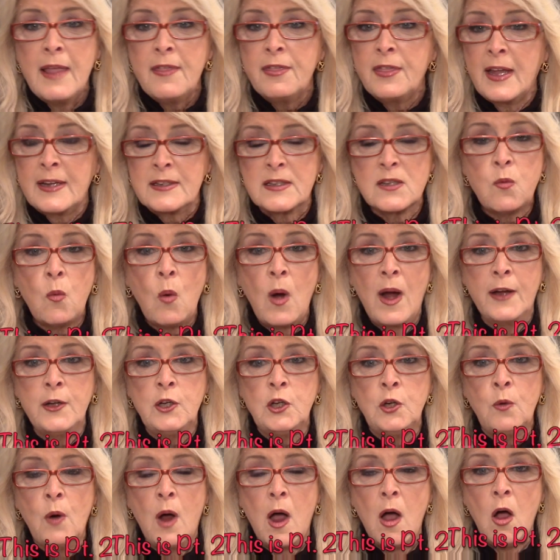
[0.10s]
That's why
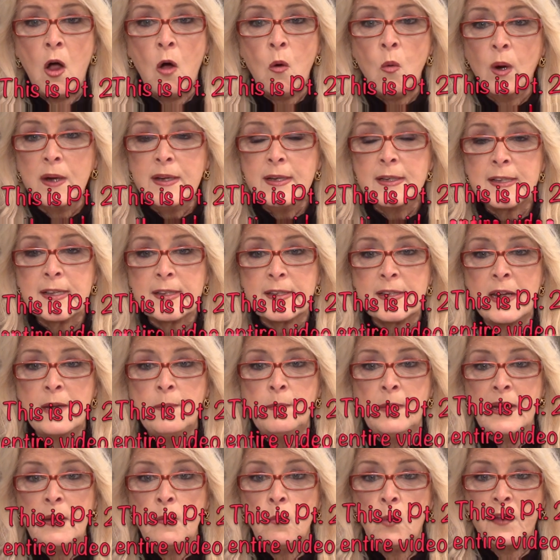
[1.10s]
you always see
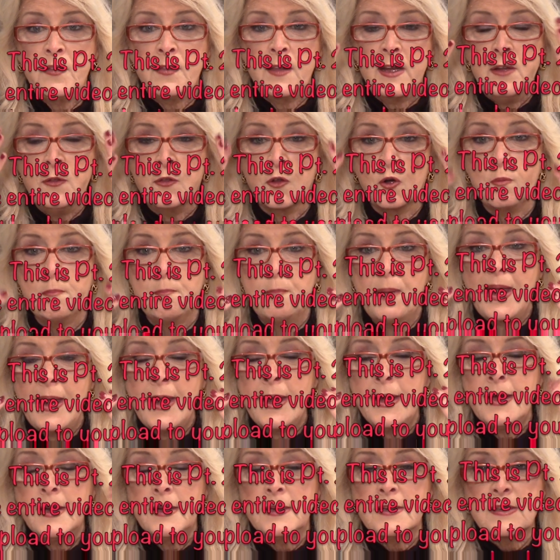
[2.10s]
me with either
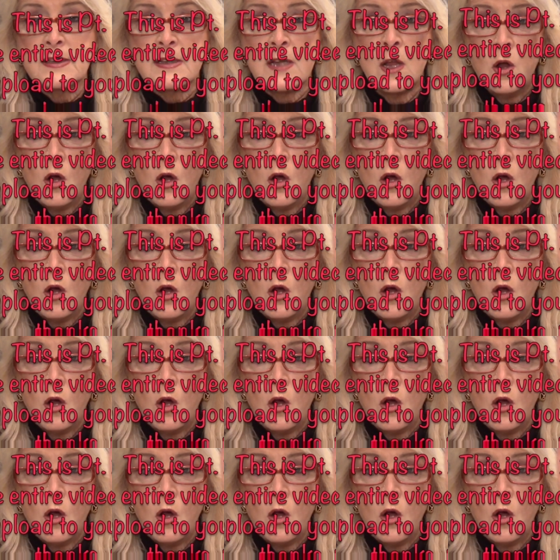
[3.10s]
bangs